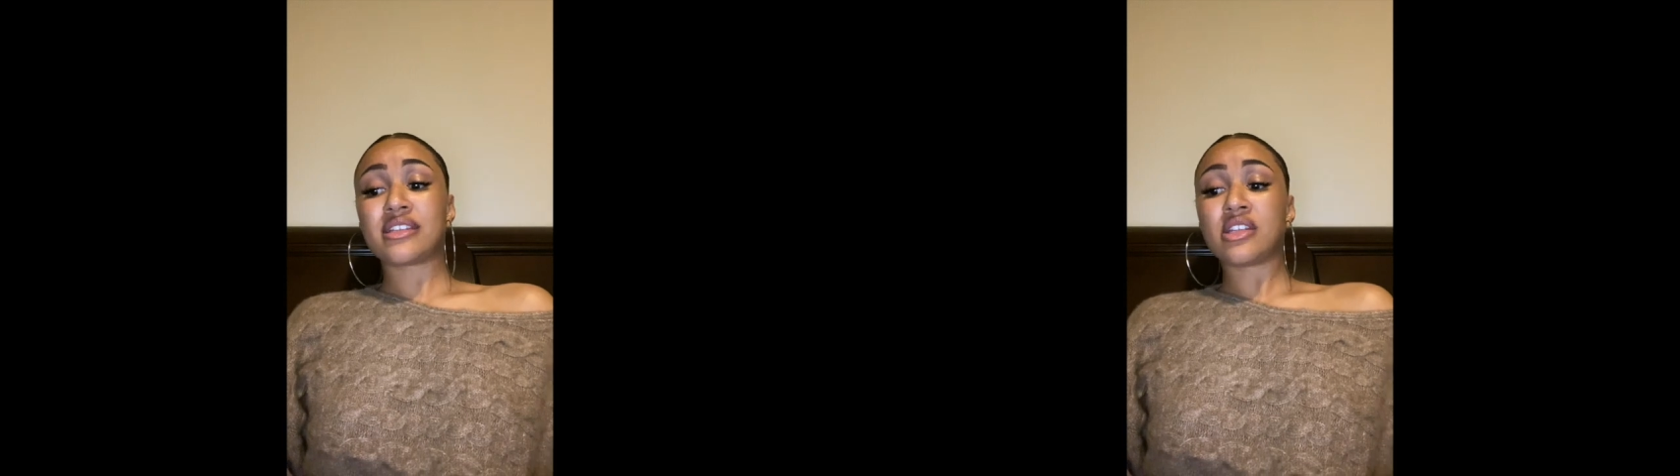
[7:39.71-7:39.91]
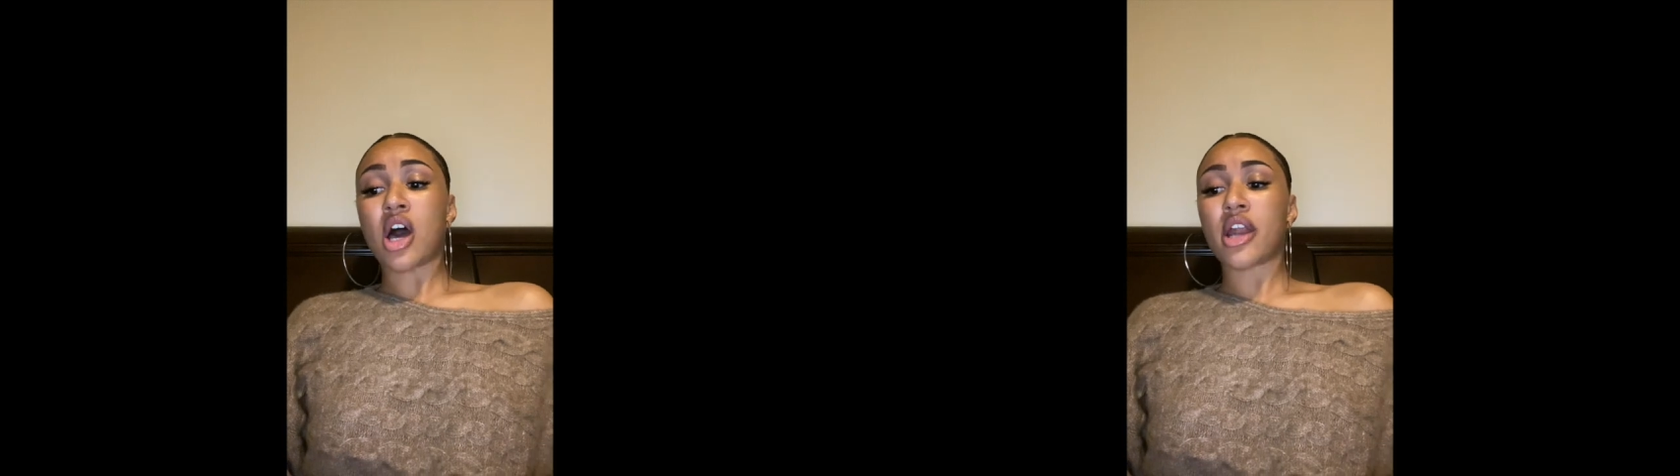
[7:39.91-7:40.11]

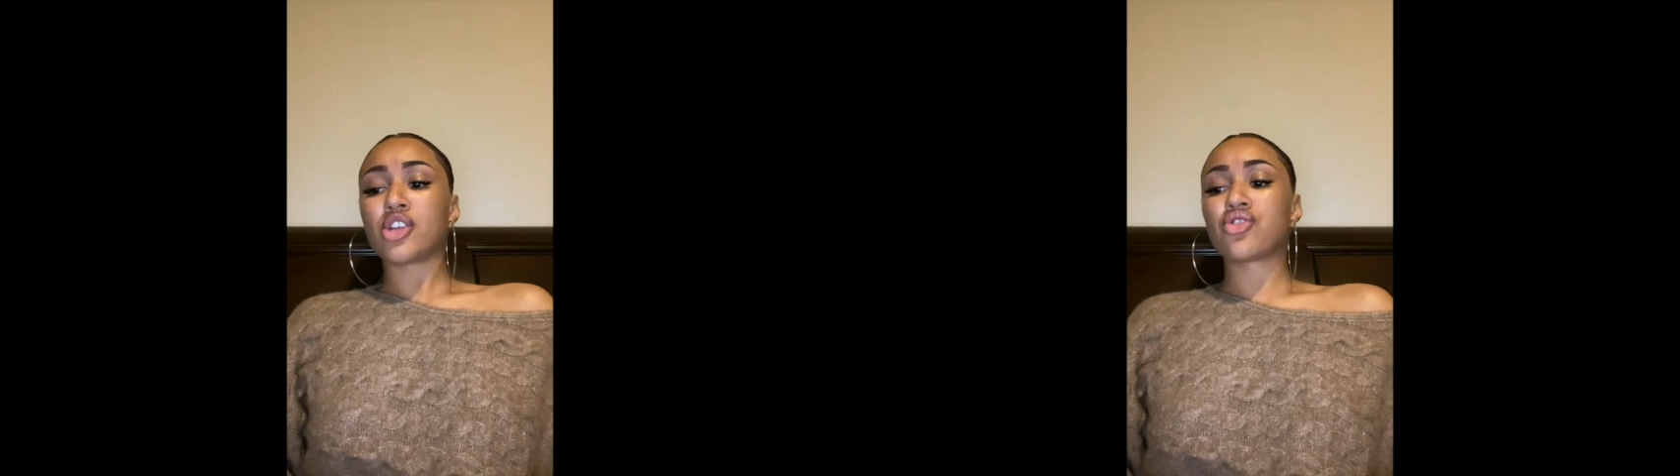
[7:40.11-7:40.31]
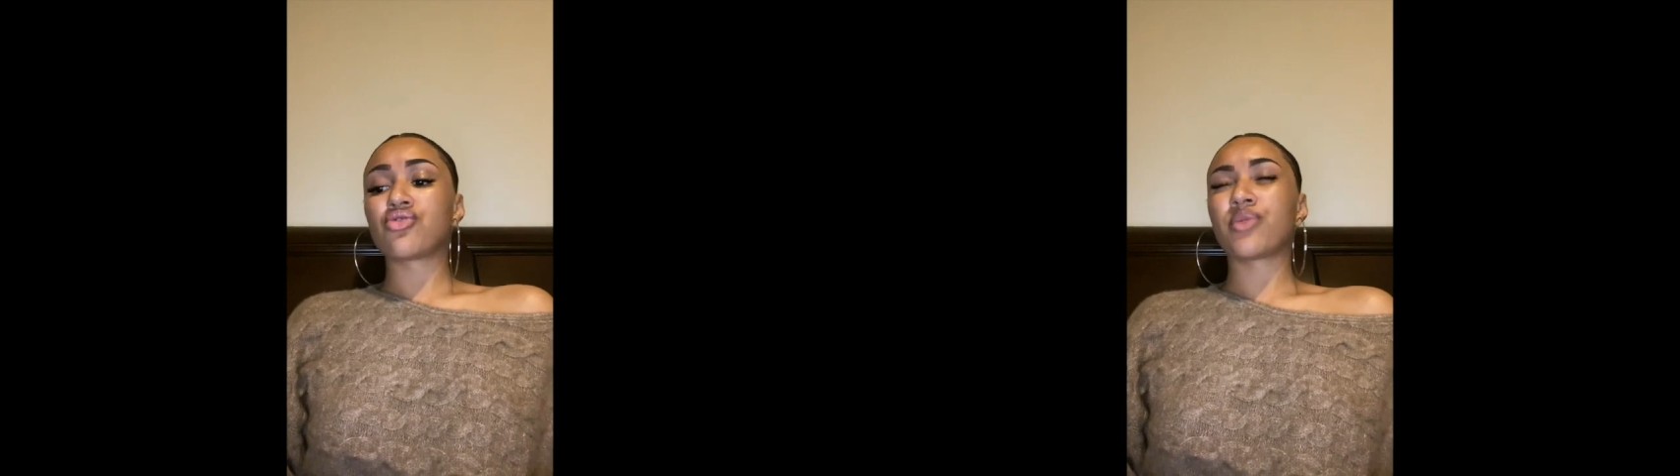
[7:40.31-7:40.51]
not a
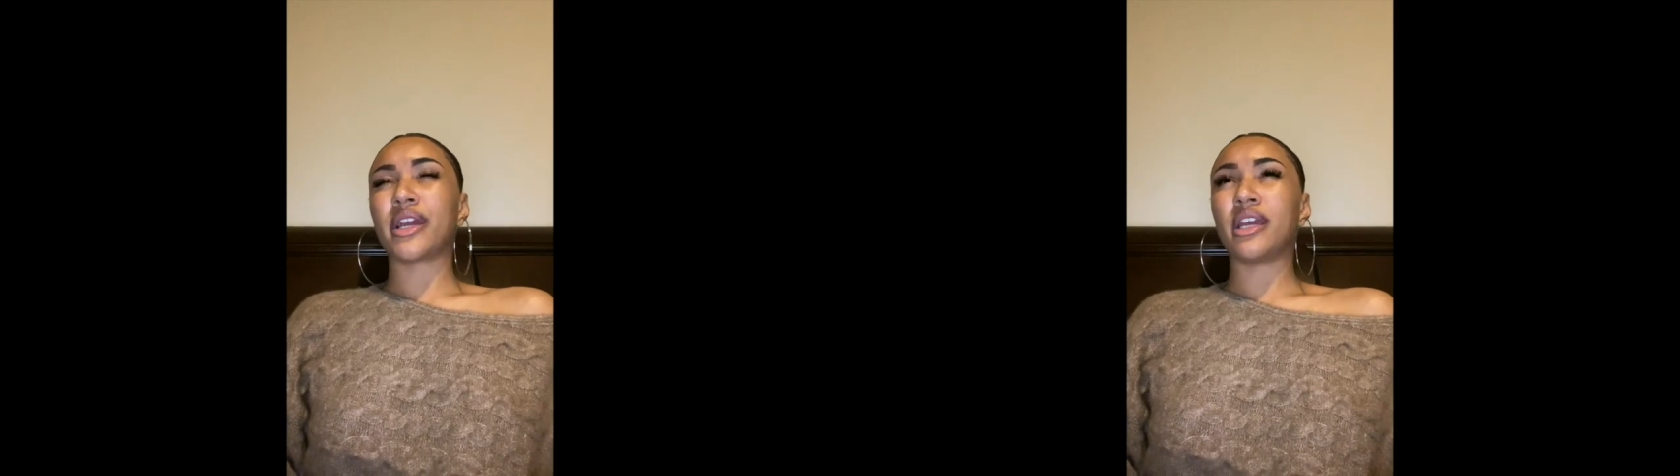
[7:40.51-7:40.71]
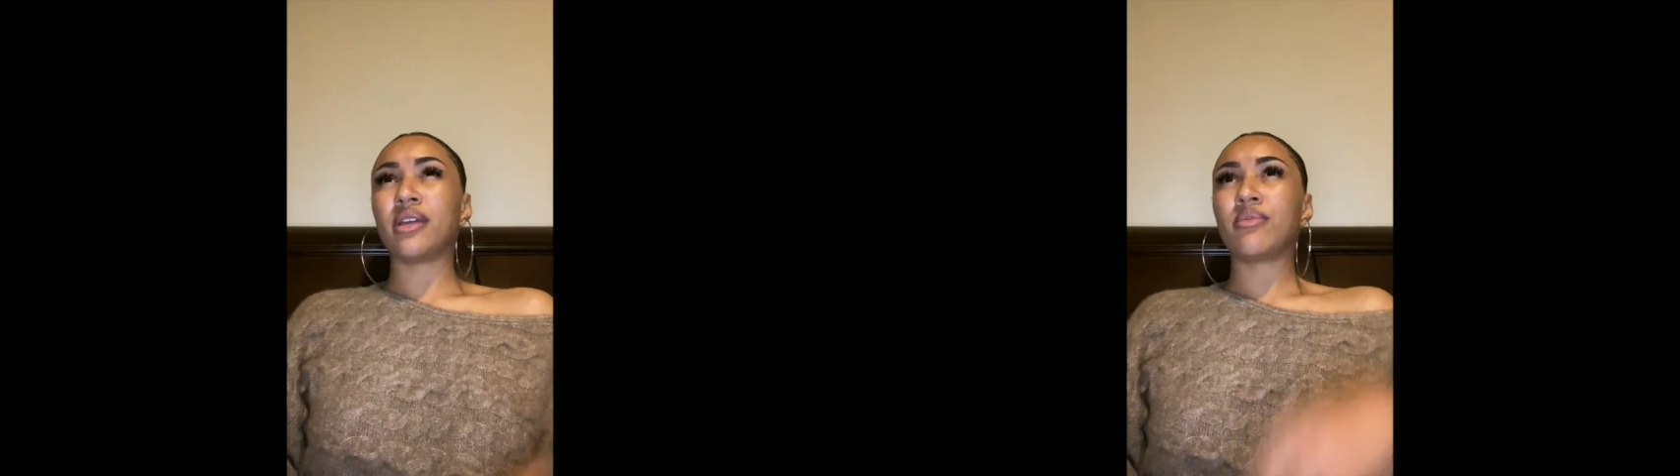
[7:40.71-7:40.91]

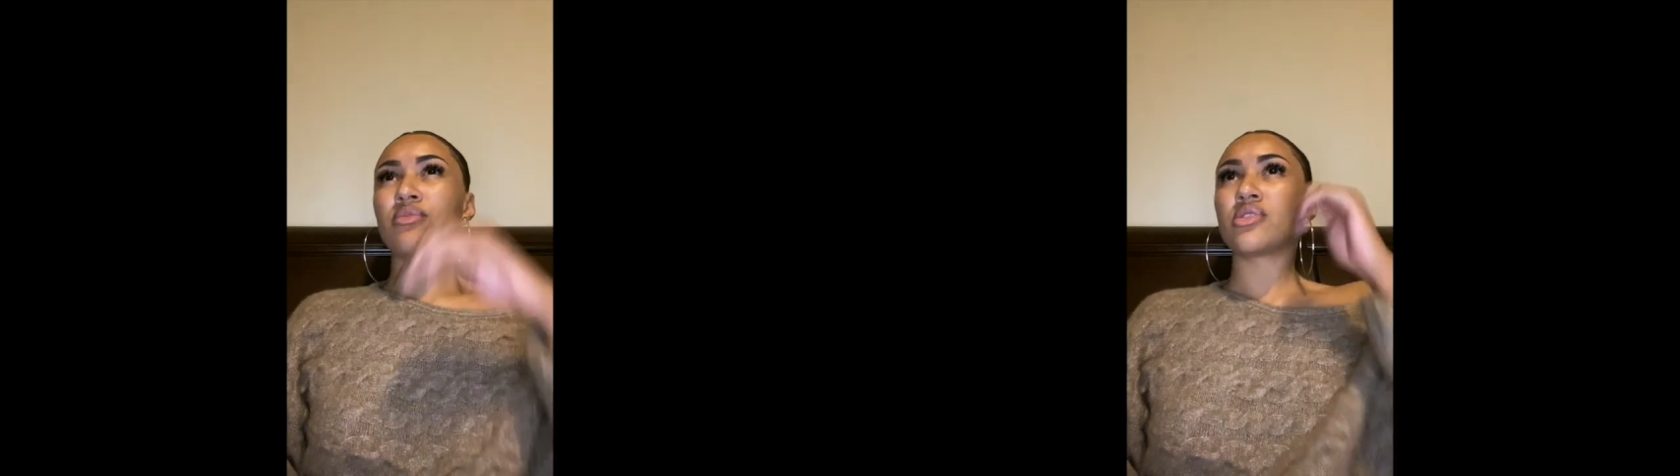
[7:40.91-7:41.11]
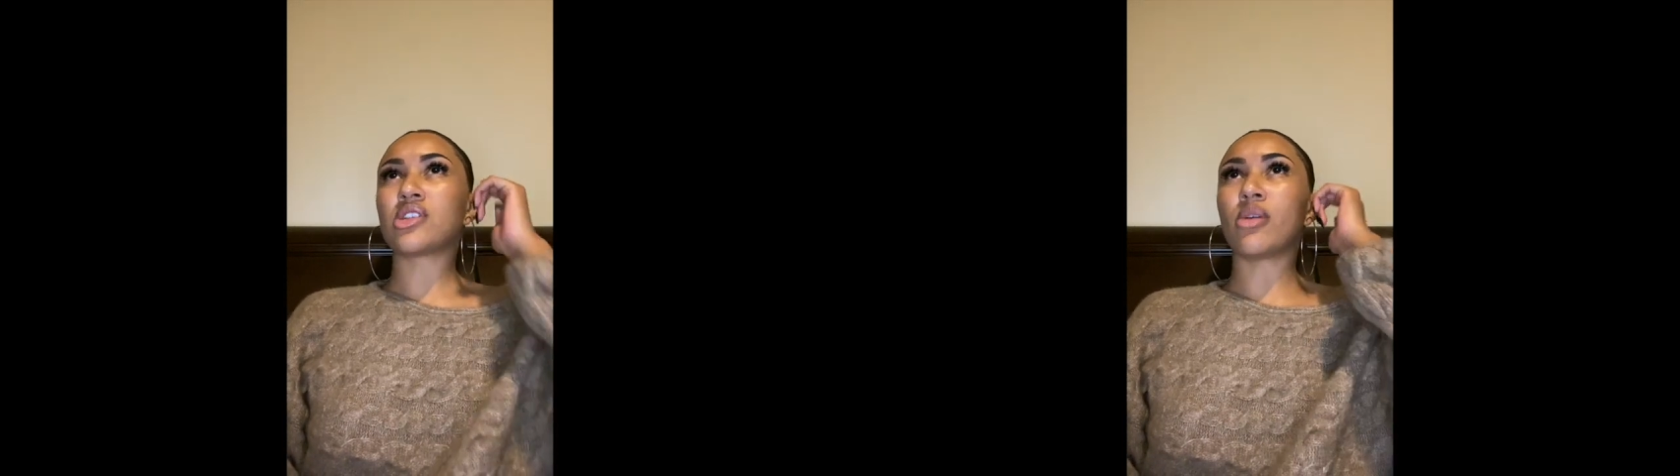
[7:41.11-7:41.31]

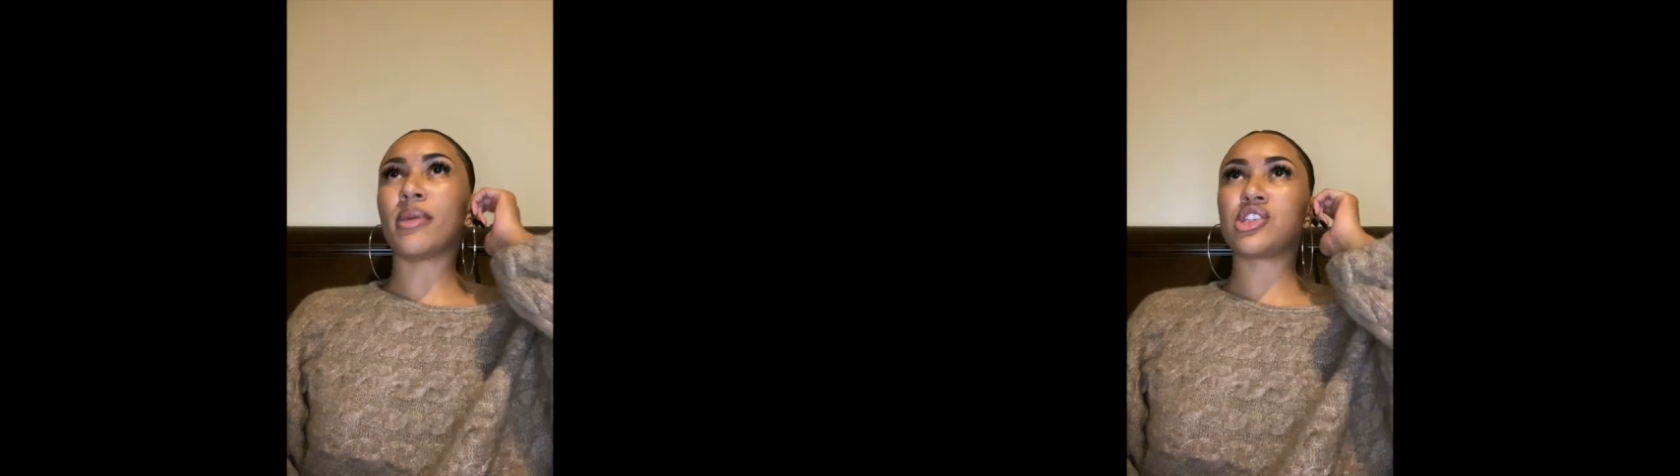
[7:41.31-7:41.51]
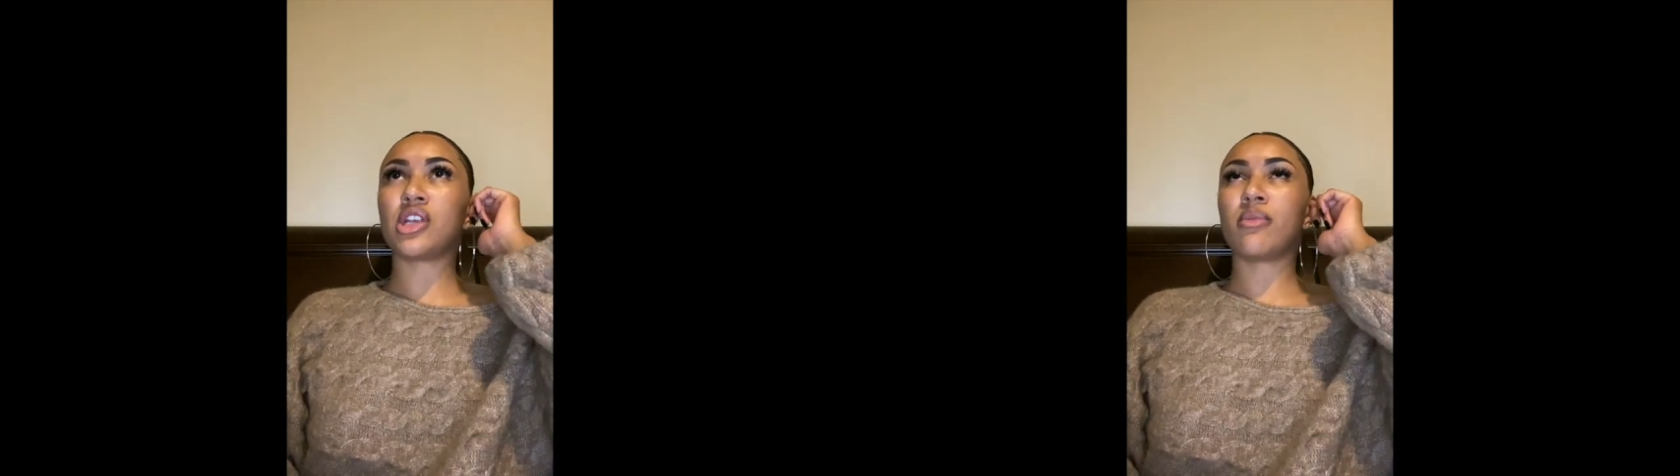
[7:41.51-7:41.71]
dream so
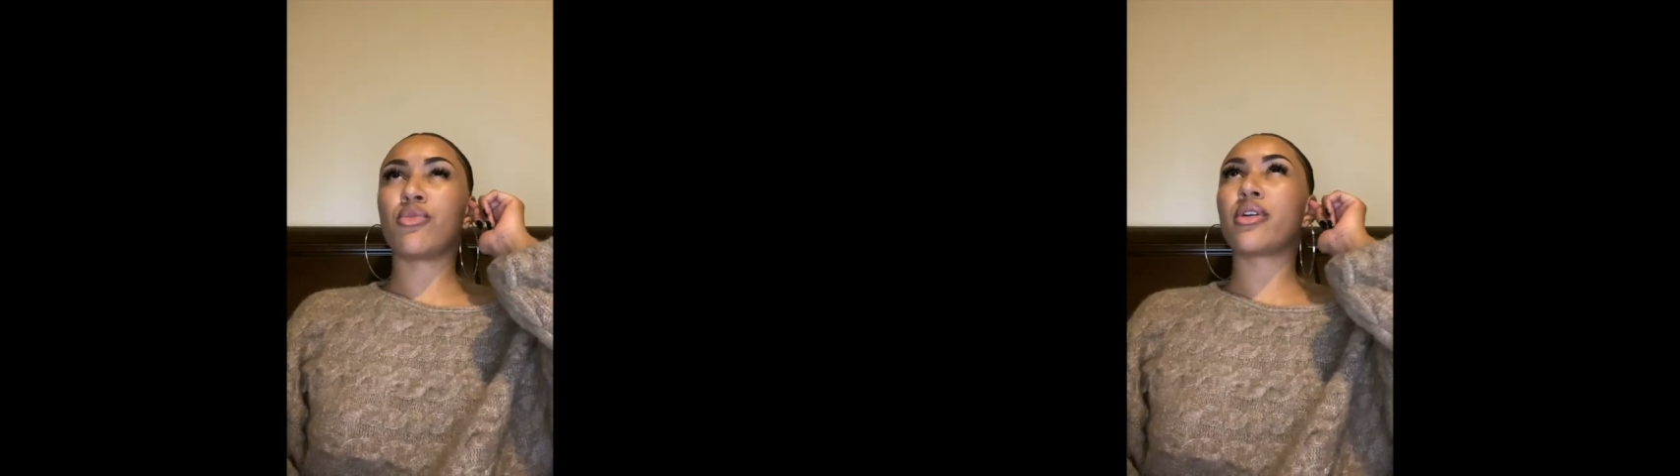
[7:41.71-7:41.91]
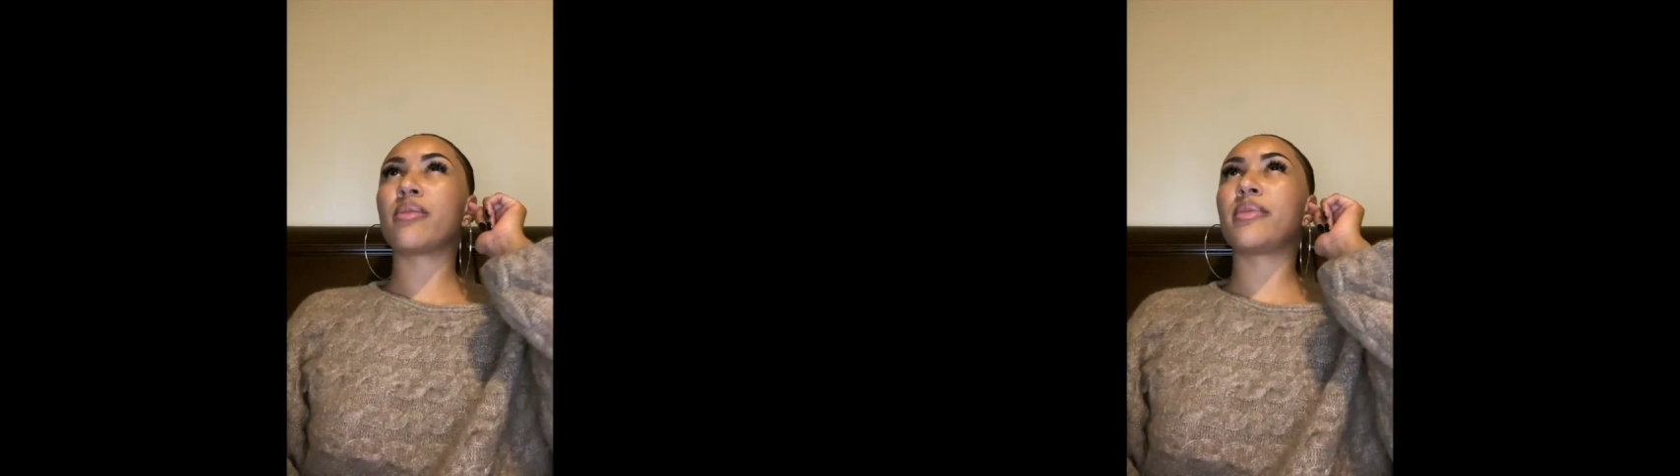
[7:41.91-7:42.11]
much anymore,